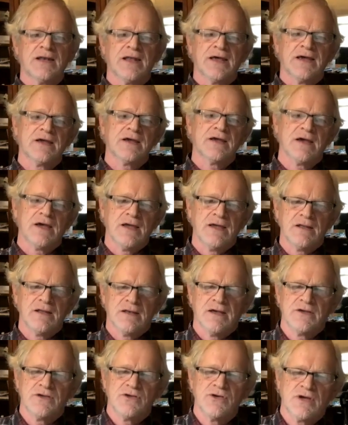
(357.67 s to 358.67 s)
like, eh,
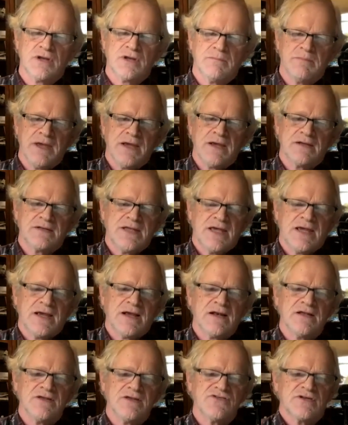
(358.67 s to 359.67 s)
like you can make a
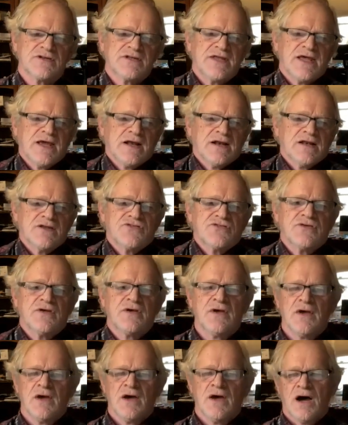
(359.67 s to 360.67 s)
tankless. A tankless
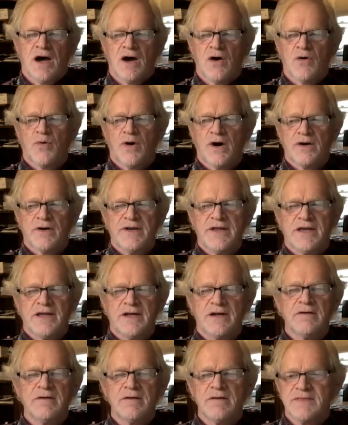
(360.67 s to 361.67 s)
hot water
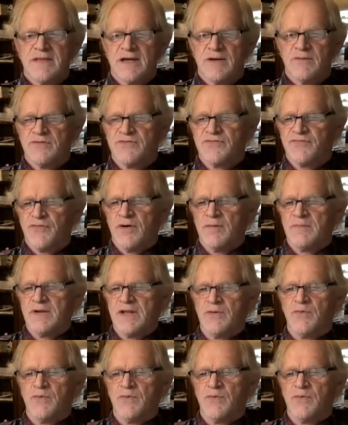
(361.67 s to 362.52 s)
heater that was formerly